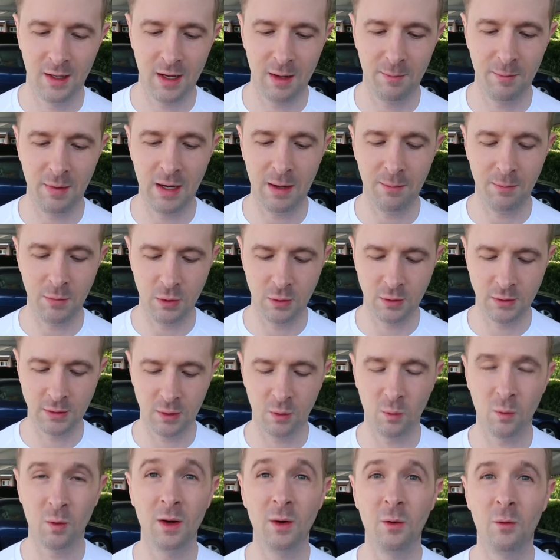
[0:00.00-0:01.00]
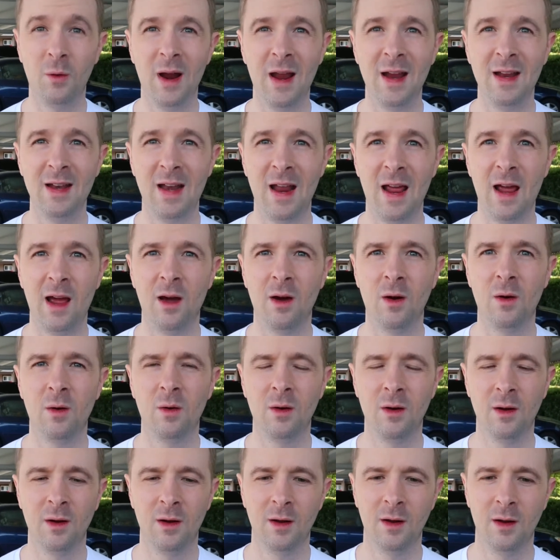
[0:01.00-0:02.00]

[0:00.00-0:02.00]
I mean, I'm using one right now,